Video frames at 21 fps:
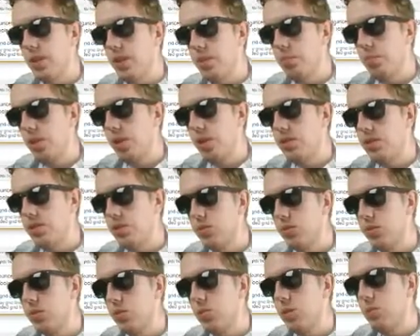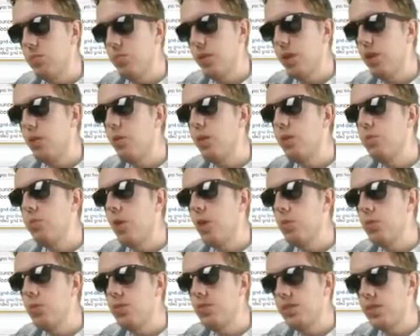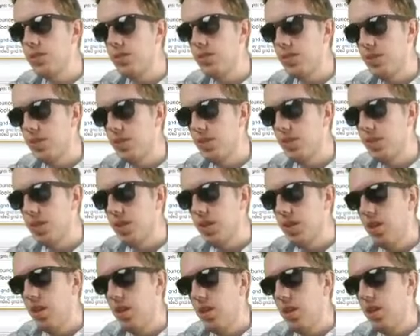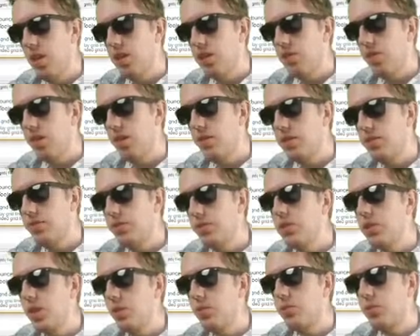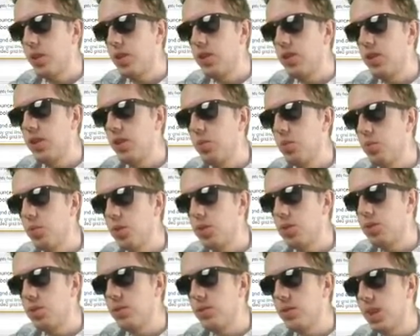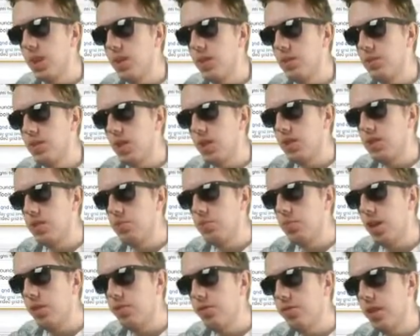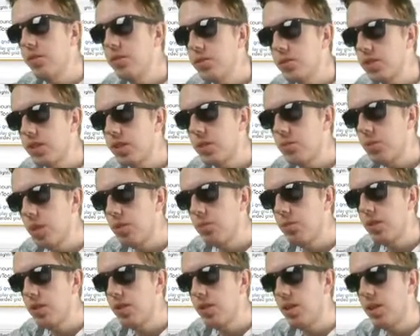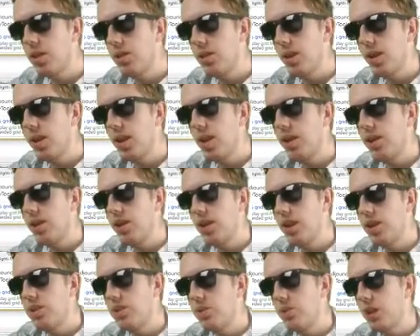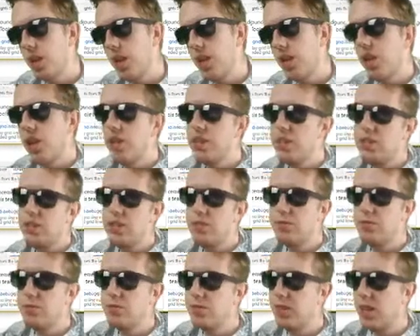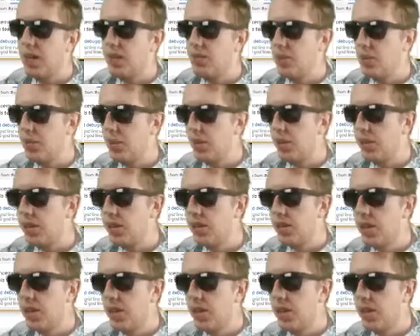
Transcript: because there's so many big win moments. It feels like a friendly world, and there's like some tough levels in it. Maybe, you know, like I think that's okay. Oh, I should have timed that better.